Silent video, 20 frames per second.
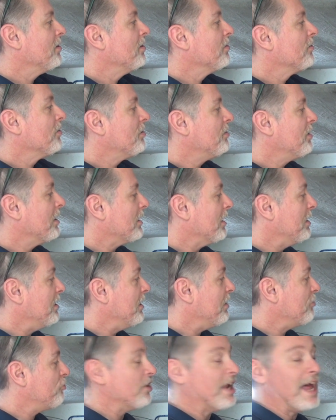the
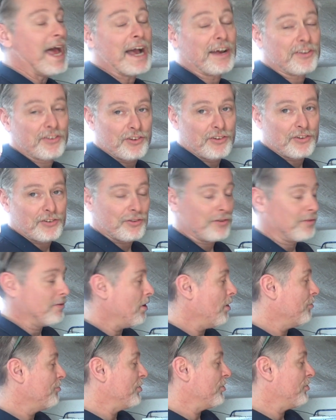declination axis
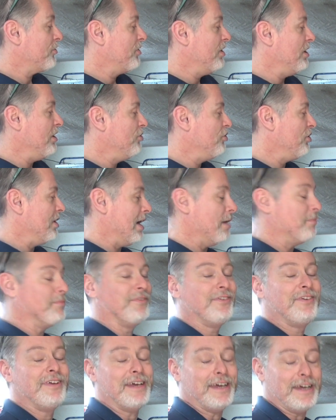of a
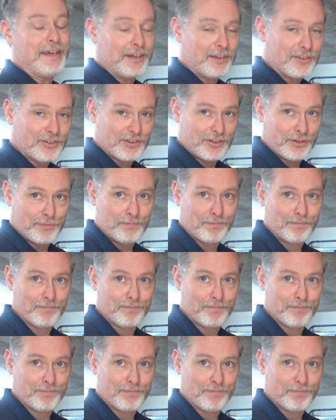CGM-DX.